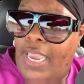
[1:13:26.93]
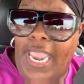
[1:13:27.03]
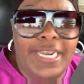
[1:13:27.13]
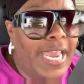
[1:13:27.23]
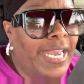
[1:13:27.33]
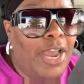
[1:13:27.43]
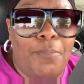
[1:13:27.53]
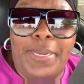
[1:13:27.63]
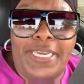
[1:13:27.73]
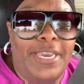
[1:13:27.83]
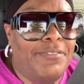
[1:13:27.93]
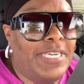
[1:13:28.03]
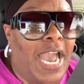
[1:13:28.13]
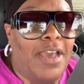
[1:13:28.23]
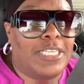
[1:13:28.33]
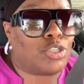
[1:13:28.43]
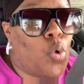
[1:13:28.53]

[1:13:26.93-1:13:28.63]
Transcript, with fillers: And they don't be giving y'all this